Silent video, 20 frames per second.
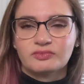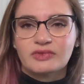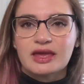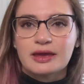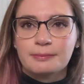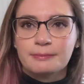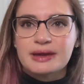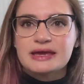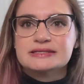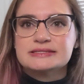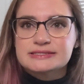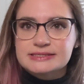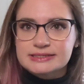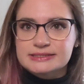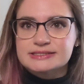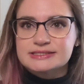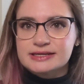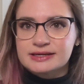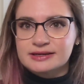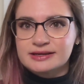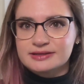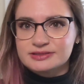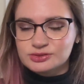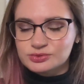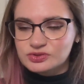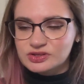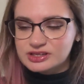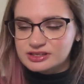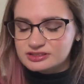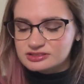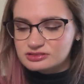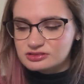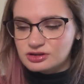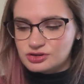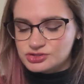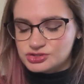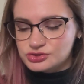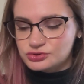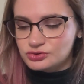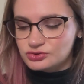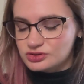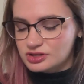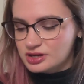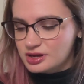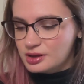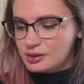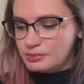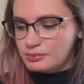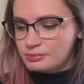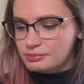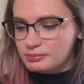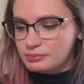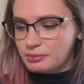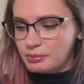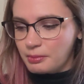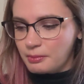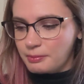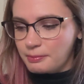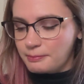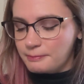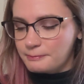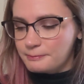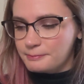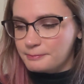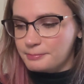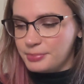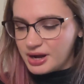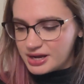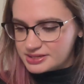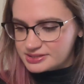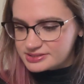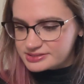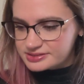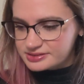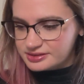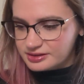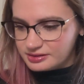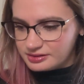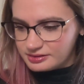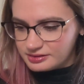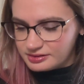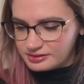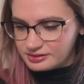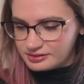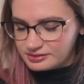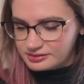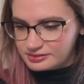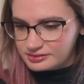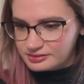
It made sense, and I do think it's logical, but, I'm